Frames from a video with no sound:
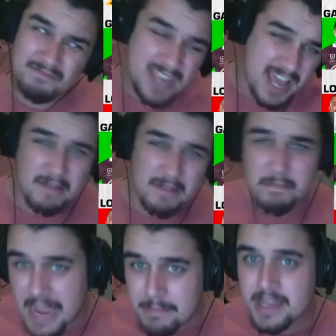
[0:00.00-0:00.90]
Yeah,
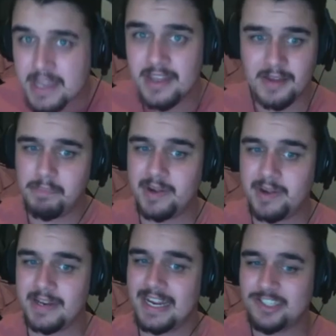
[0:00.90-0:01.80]
maybe.
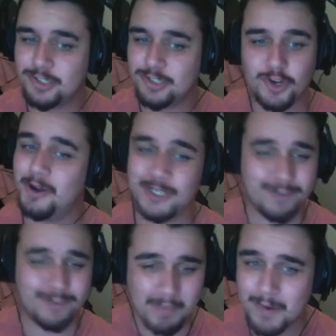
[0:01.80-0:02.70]
But it's too
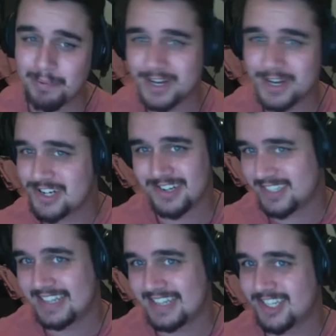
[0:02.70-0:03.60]
much of a bold prediction
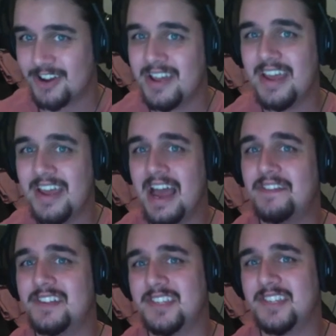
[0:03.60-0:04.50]
to say so
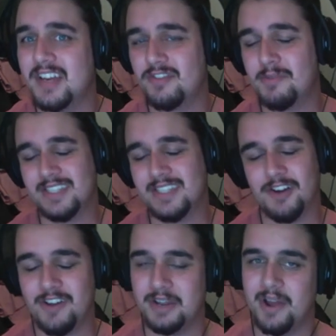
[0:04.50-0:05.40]
at this stage for
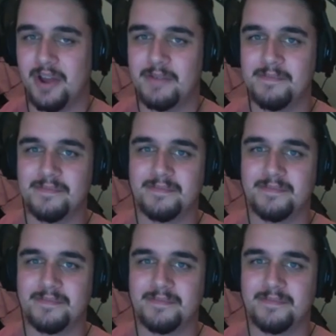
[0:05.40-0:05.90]
myself anyway.